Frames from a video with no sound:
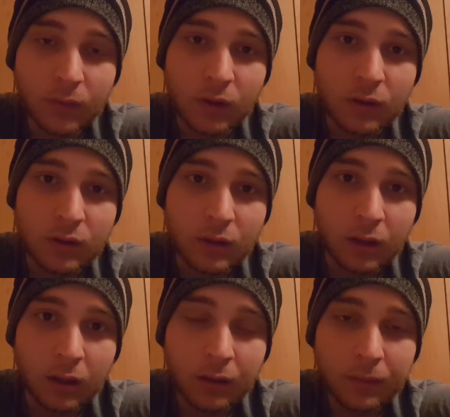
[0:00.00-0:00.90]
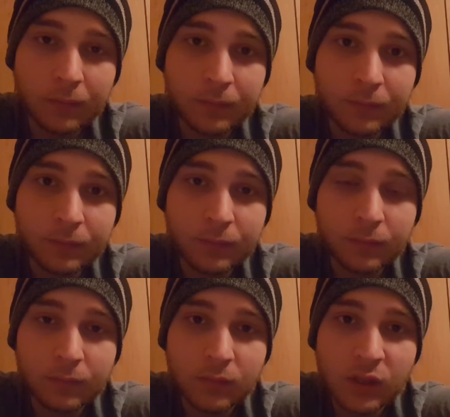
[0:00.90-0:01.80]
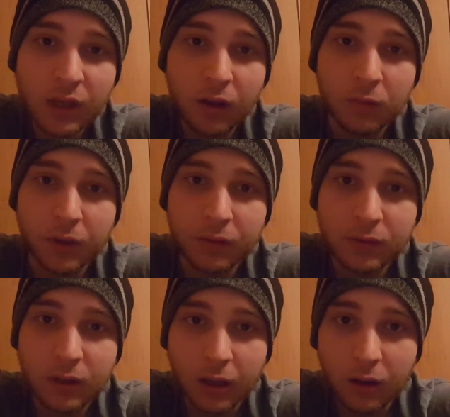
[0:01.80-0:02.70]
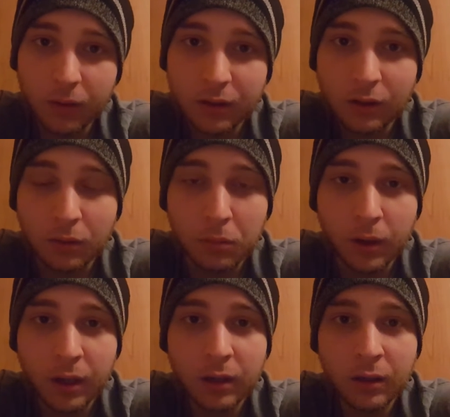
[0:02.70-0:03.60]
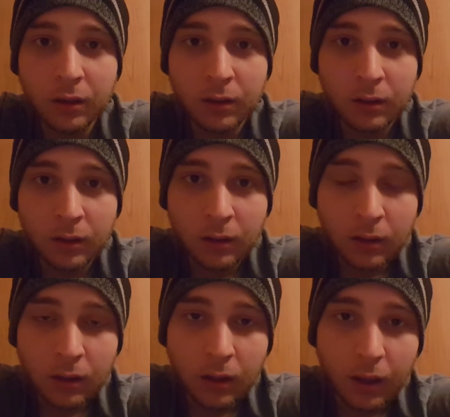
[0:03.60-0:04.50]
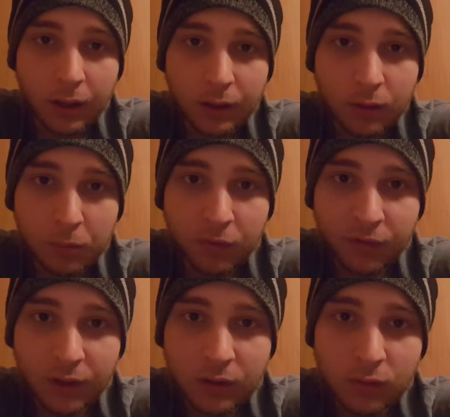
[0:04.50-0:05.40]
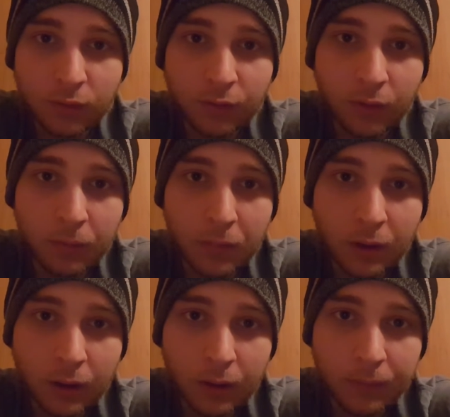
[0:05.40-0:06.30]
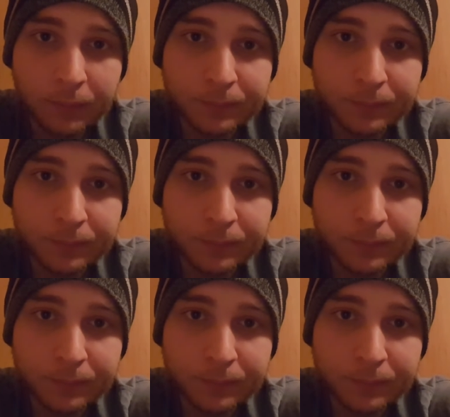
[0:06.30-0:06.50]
There's sound waves that go into your brain, and it'll prevent you from